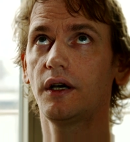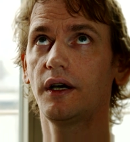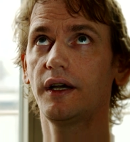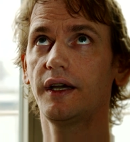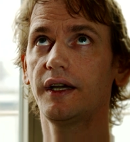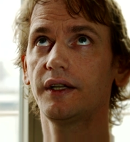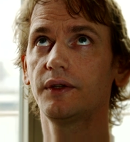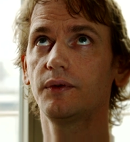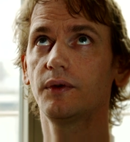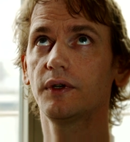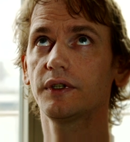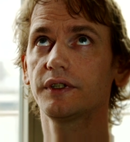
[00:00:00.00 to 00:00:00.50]

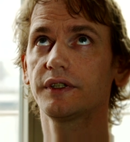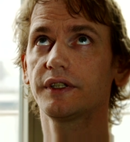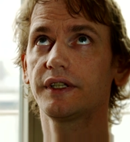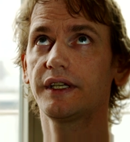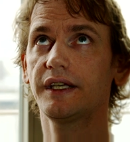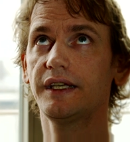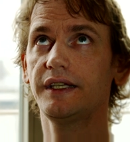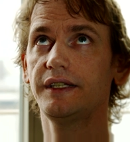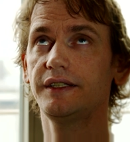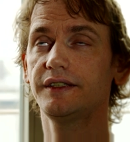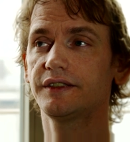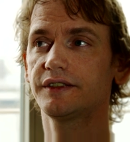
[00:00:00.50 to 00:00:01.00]
had one
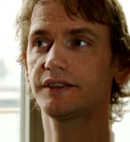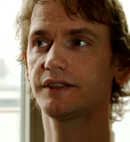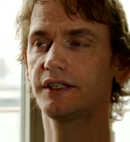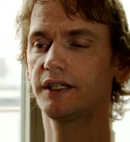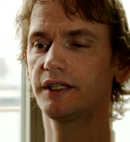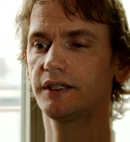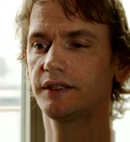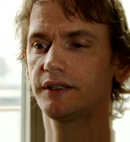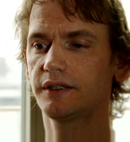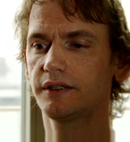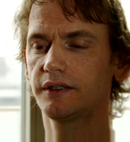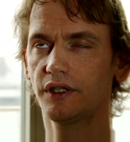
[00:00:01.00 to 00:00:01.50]
case
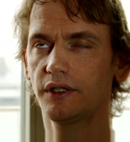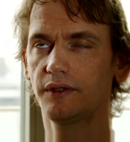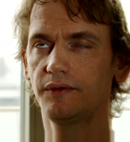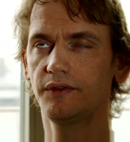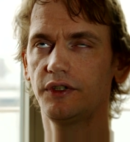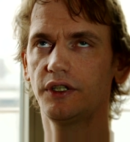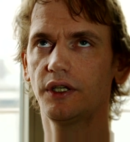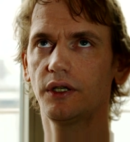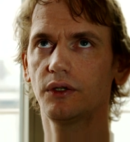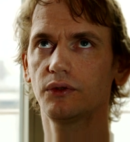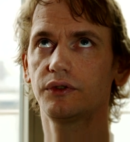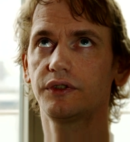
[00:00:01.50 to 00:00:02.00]
that
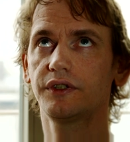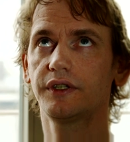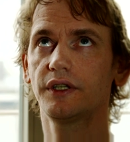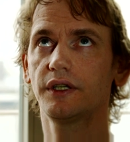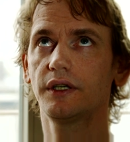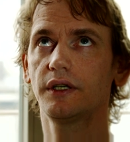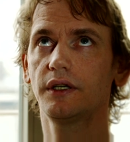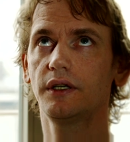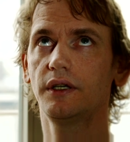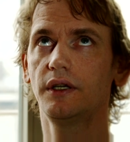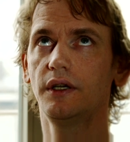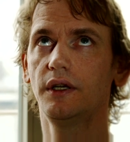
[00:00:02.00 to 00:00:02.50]
without
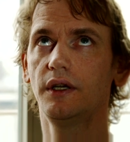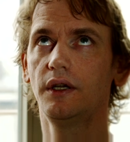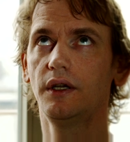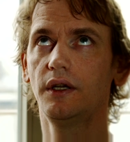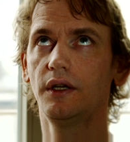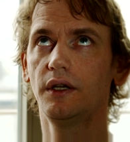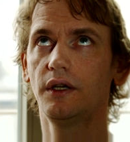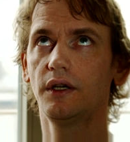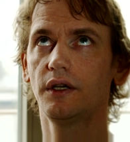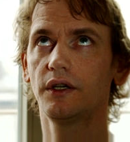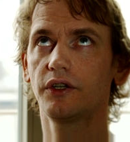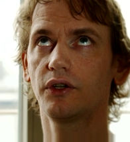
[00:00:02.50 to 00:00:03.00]

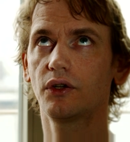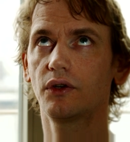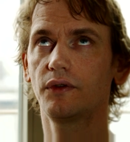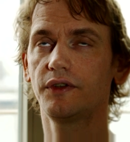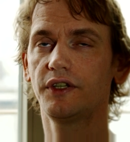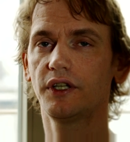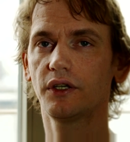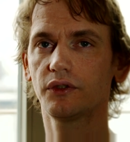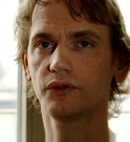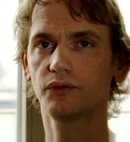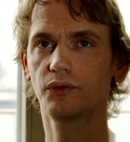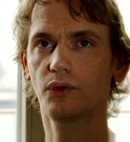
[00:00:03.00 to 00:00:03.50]

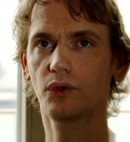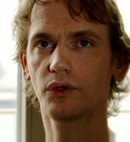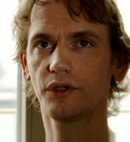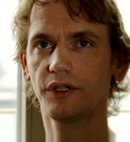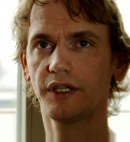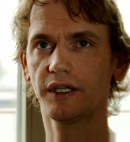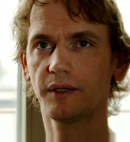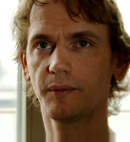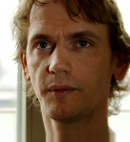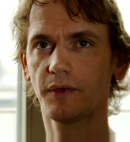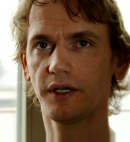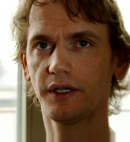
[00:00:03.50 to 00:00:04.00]

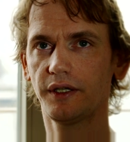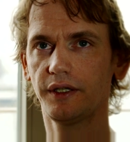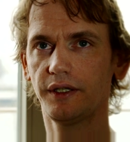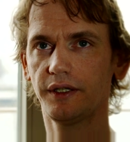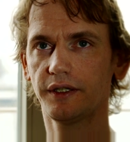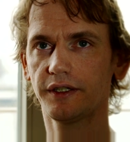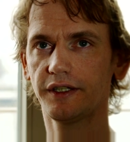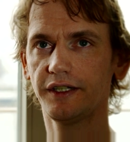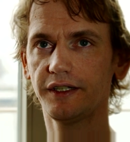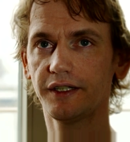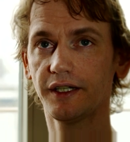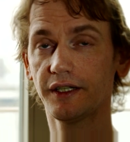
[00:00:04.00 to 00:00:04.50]
warning, my
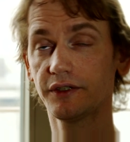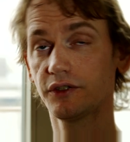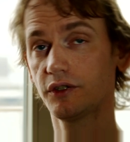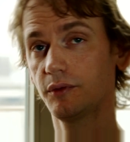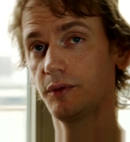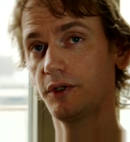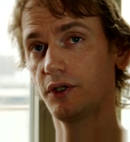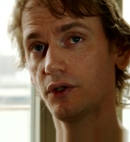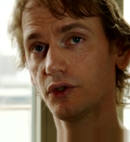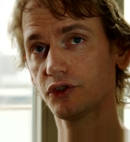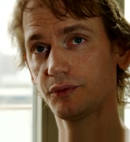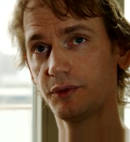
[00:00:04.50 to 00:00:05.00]
kid had to be
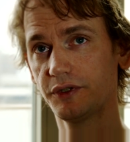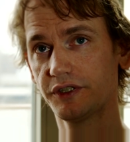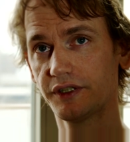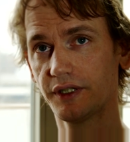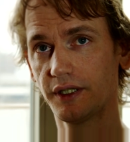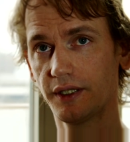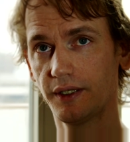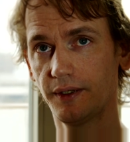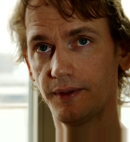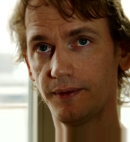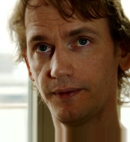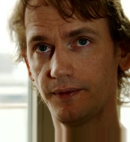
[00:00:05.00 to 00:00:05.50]
in
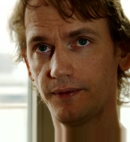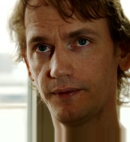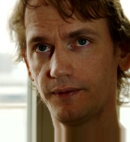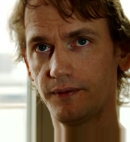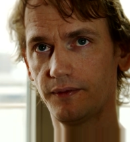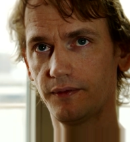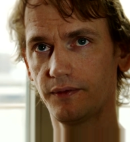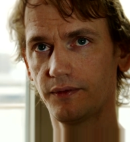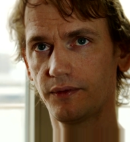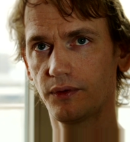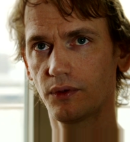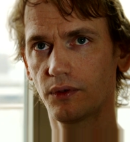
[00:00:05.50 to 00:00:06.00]
hospital
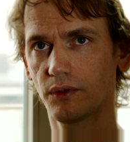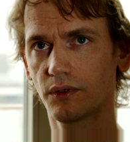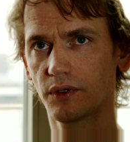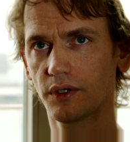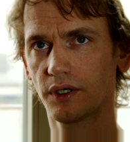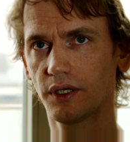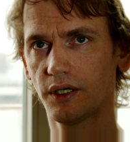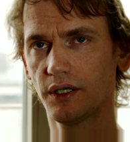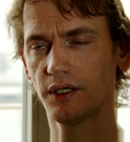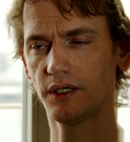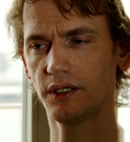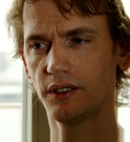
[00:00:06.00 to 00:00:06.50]
for
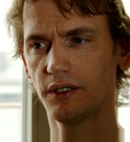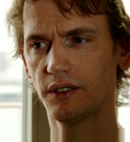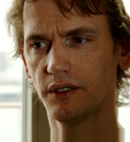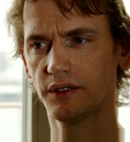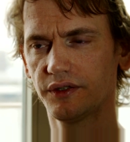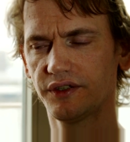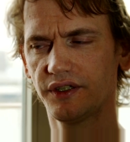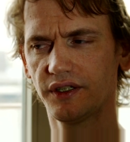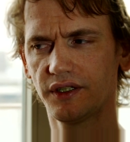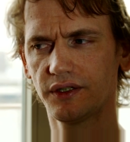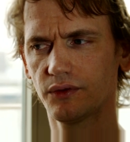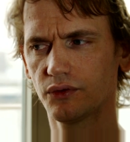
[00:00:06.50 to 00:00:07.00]
I
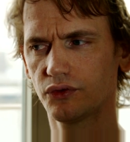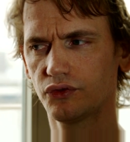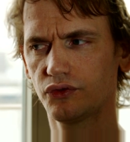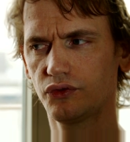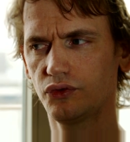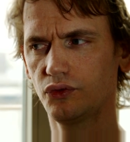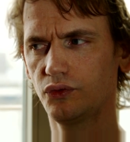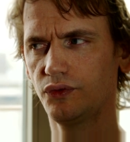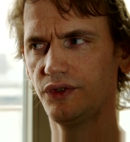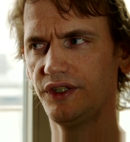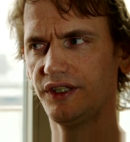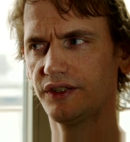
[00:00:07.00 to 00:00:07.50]
think it was
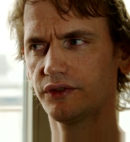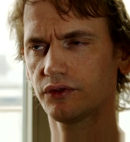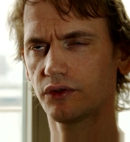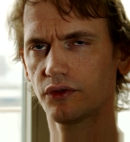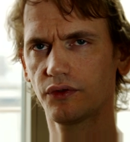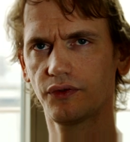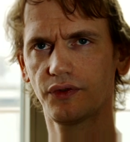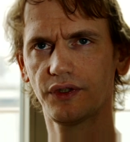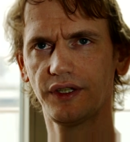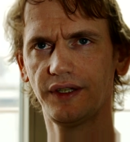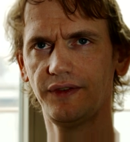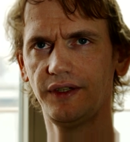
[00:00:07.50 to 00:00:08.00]
2 weeks or
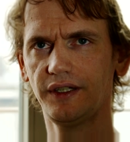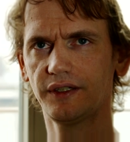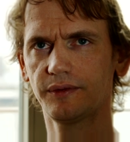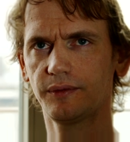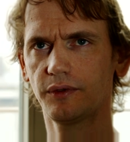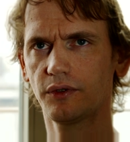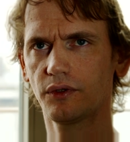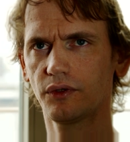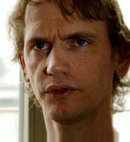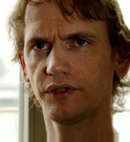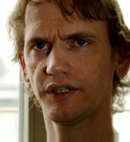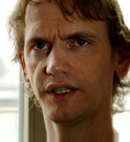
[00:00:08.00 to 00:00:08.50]
3 weeks
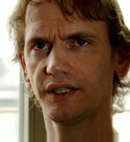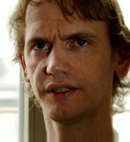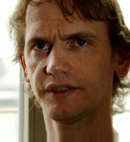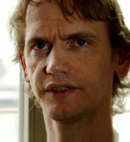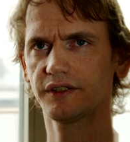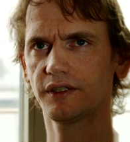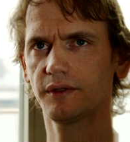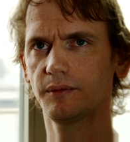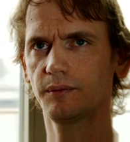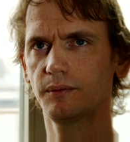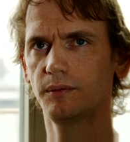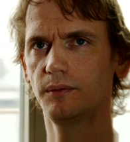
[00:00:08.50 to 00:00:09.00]
because he had
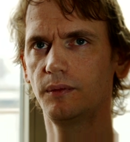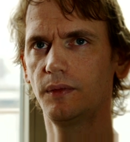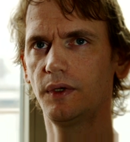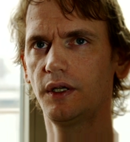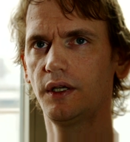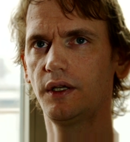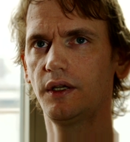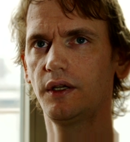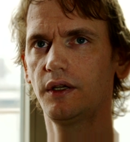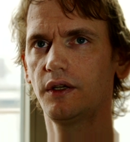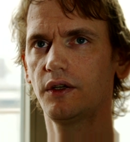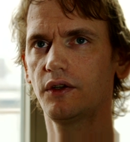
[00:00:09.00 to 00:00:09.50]
some
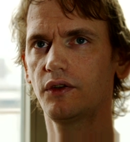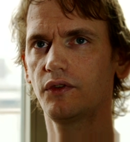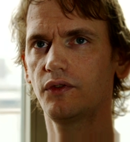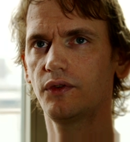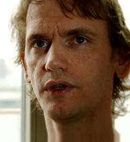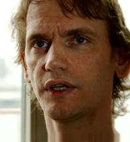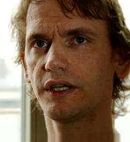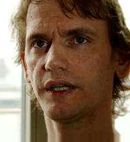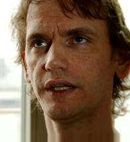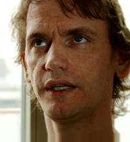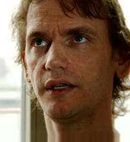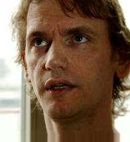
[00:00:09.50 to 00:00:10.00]

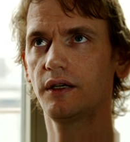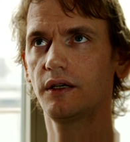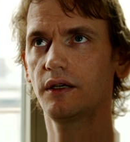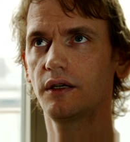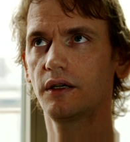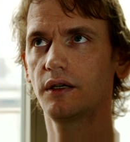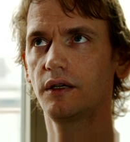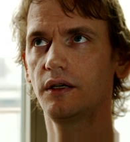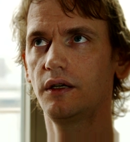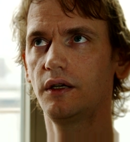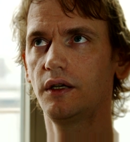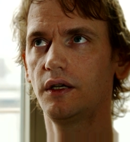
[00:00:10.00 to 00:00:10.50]
very
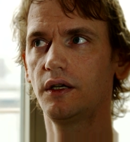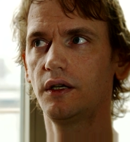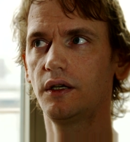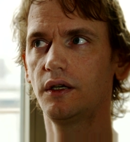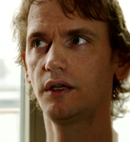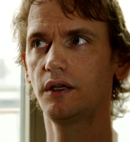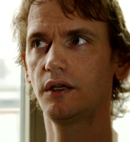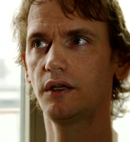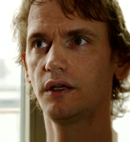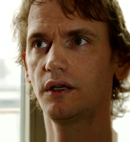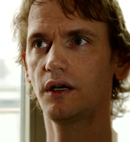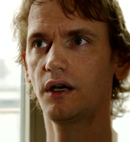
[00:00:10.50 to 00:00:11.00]

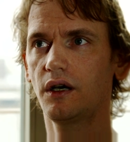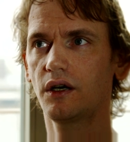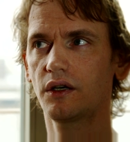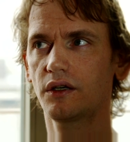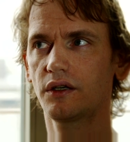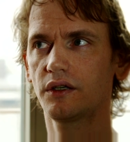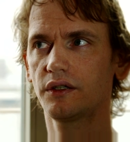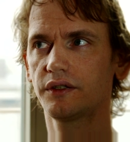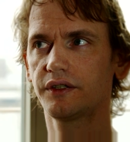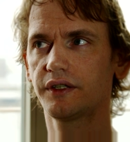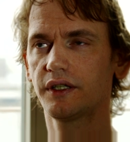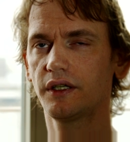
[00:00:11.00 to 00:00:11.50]

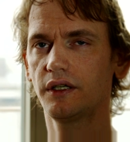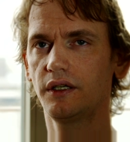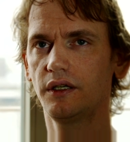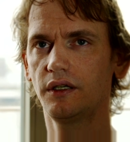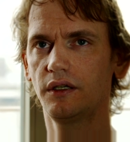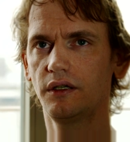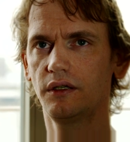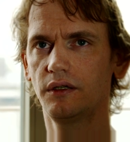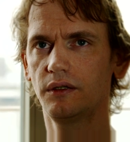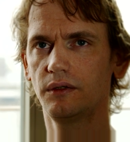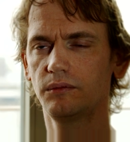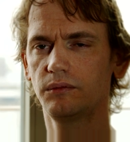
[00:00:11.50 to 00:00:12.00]
hard
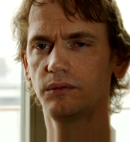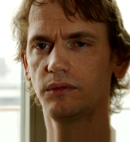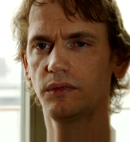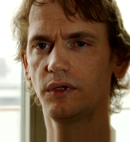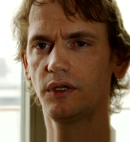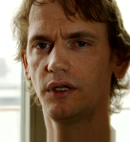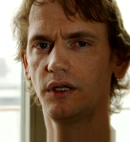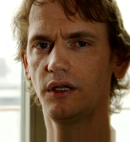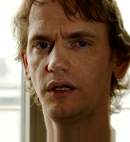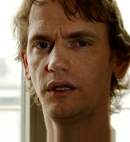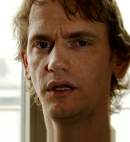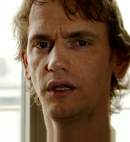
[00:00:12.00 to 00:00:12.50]

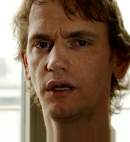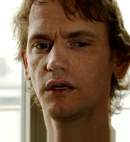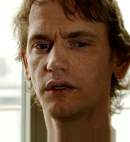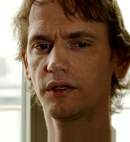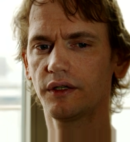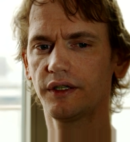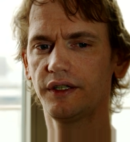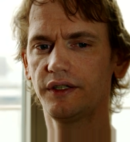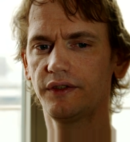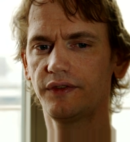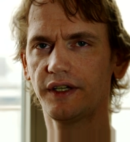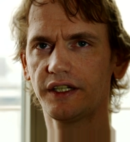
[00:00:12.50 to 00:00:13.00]

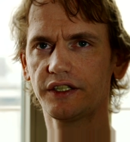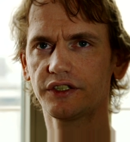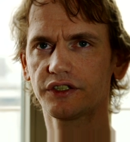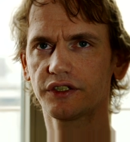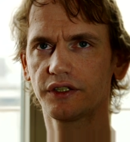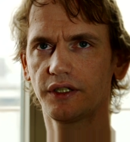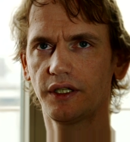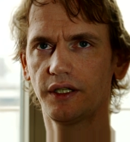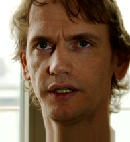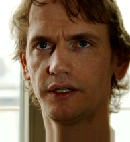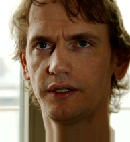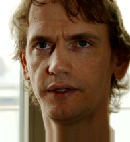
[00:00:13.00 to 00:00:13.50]
lung infection.